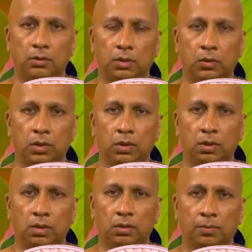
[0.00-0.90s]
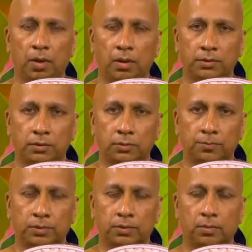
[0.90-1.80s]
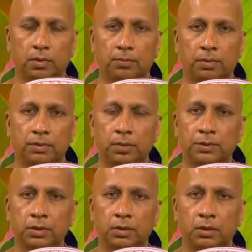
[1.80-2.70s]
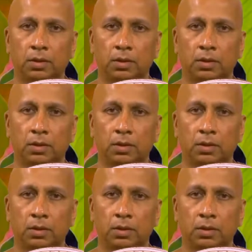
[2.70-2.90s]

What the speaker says: during the process of perception,